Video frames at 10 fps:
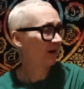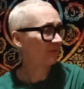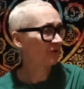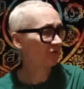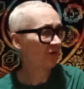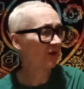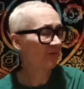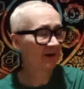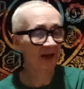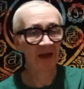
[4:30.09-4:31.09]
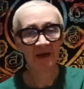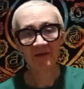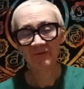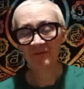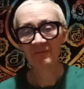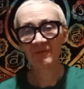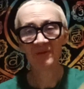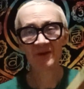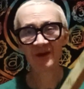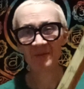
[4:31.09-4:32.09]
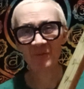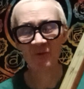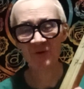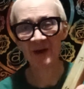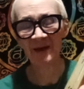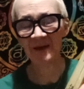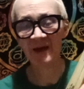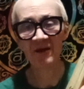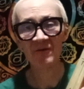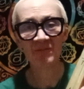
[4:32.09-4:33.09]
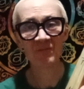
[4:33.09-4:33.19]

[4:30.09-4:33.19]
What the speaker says: I've strung her in A, which is more or less there.